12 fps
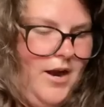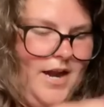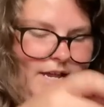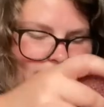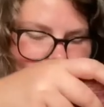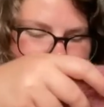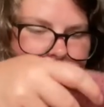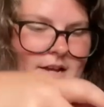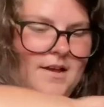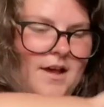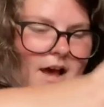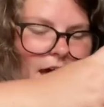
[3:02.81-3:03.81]
it
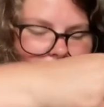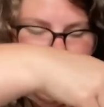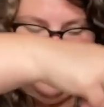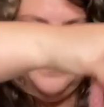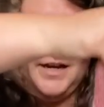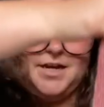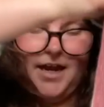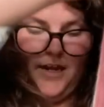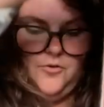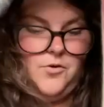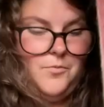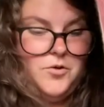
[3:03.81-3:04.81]
um, like a
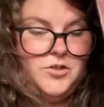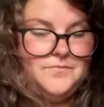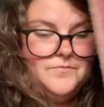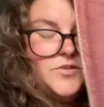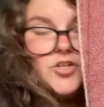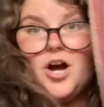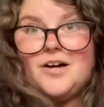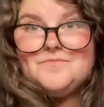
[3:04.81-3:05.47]
normal shawl,